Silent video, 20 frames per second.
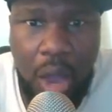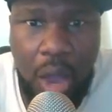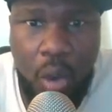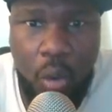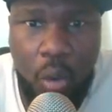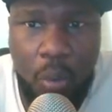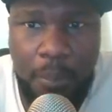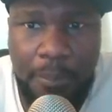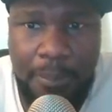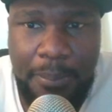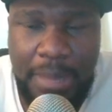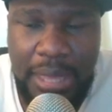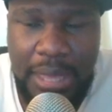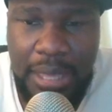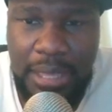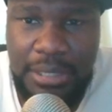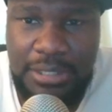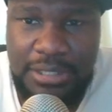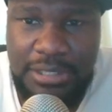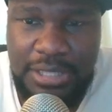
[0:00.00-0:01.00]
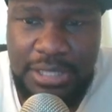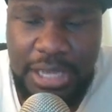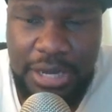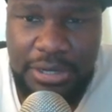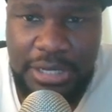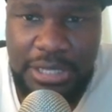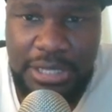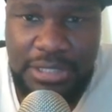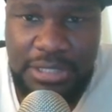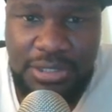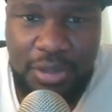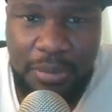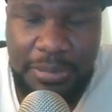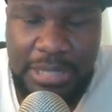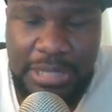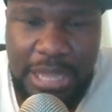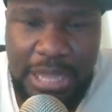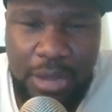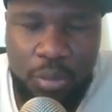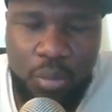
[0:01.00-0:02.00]
Oh man, his hair needs
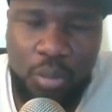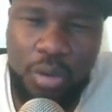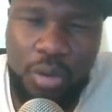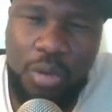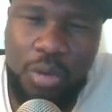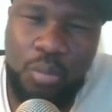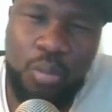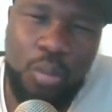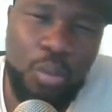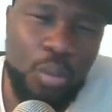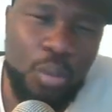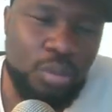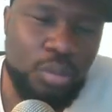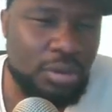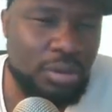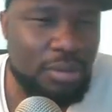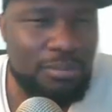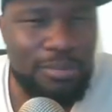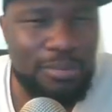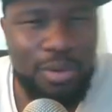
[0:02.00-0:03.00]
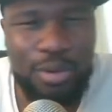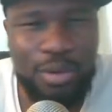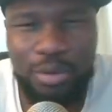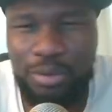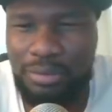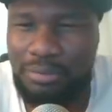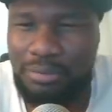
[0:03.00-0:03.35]
coming out. Oh, come on, come on, man.